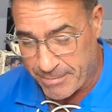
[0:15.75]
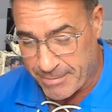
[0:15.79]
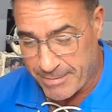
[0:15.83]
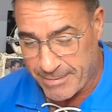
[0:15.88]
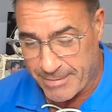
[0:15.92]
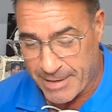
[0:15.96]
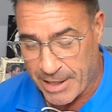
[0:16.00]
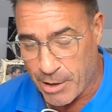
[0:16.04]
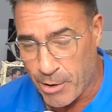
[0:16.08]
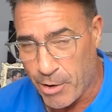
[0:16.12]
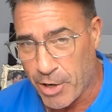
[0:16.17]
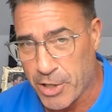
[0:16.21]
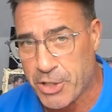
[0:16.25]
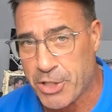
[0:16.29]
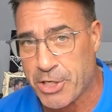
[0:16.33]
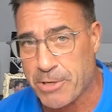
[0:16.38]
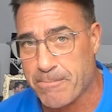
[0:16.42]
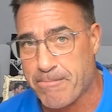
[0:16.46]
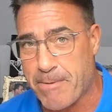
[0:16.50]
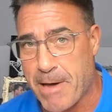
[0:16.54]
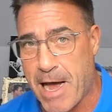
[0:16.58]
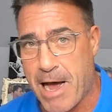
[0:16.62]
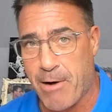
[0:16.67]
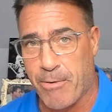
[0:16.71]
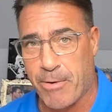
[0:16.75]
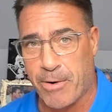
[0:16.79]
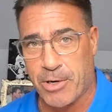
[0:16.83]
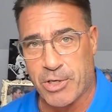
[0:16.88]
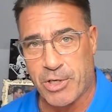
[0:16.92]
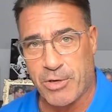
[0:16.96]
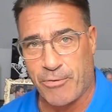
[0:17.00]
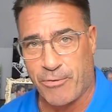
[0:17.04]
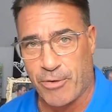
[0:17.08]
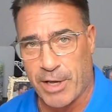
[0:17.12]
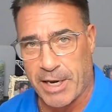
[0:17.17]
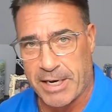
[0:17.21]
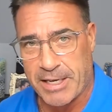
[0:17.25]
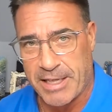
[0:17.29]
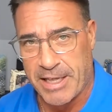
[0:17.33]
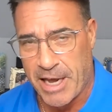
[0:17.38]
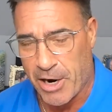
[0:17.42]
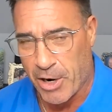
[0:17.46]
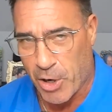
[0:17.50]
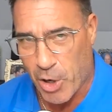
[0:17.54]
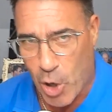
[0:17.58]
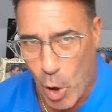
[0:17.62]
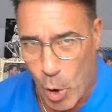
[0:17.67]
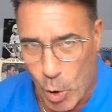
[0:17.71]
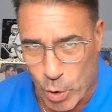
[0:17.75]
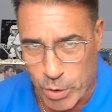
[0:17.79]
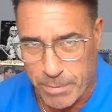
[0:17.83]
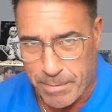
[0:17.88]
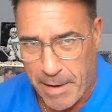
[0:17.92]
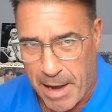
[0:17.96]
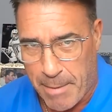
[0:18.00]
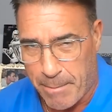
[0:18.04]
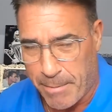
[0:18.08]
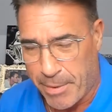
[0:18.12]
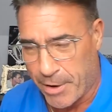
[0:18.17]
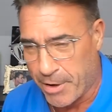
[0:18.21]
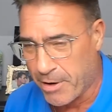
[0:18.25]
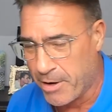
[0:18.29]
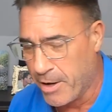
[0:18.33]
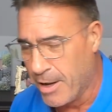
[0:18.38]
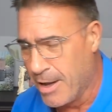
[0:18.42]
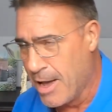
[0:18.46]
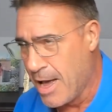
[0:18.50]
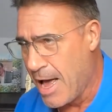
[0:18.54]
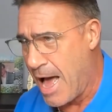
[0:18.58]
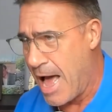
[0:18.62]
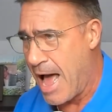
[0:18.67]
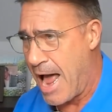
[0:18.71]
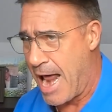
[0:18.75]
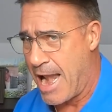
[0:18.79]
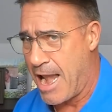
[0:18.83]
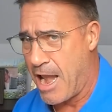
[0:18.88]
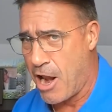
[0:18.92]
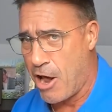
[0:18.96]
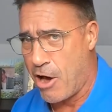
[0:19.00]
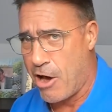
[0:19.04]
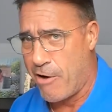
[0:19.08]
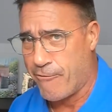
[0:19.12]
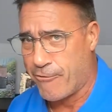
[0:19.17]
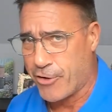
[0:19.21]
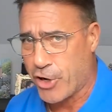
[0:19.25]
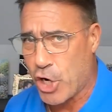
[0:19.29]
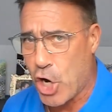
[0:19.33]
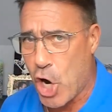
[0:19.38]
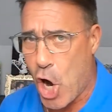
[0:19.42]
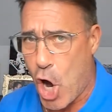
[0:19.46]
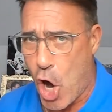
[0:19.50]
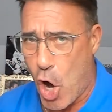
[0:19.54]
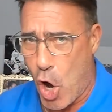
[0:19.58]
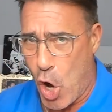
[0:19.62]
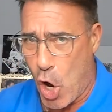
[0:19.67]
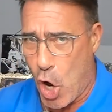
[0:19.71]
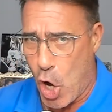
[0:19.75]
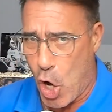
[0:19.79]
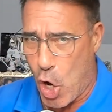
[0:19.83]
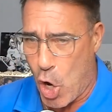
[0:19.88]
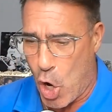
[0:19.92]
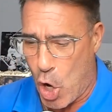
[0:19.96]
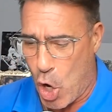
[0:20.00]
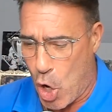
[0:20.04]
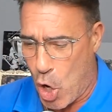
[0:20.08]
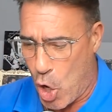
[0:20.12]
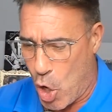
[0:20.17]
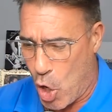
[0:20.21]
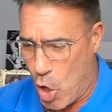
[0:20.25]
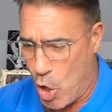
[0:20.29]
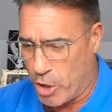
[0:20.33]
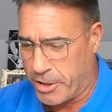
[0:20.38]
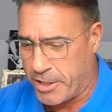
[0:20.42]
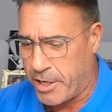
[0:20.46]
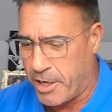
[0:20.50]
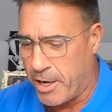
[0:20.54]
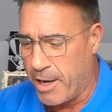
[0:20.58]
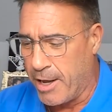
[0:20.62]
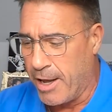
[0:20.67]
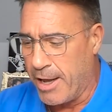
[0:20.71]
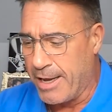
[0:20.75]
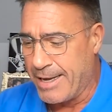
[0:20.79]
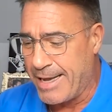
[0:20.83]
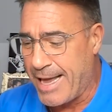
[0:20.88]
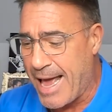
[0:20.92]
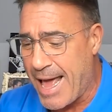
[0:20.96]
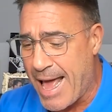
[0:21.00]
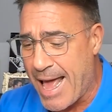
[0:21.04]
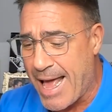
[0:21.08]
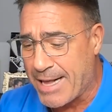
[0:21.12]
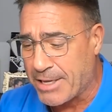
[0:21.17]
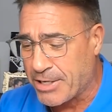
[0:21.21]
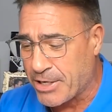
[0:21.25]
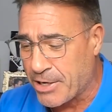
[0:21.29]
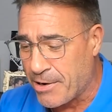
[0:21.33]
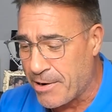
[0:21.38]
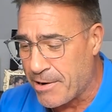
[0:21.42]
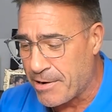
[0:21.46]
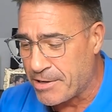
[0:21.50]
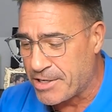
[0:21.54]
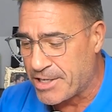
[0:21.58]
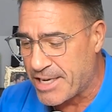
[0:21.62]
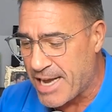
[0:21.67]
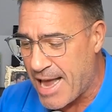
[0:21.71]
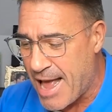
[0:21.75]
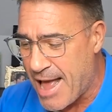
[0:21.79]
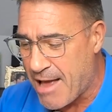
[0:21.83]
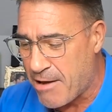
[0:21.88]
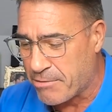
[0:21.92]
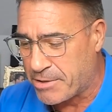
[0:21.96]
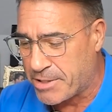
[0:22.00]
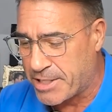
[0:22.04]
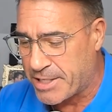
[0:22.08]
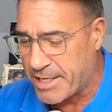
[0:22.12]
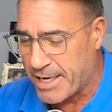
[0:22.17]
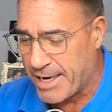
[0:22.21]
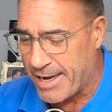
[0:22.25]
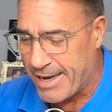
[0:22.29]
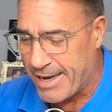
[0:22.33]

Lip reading: the Austin Powers flick there, Gold Member. I love gold. Yeah, it turns out,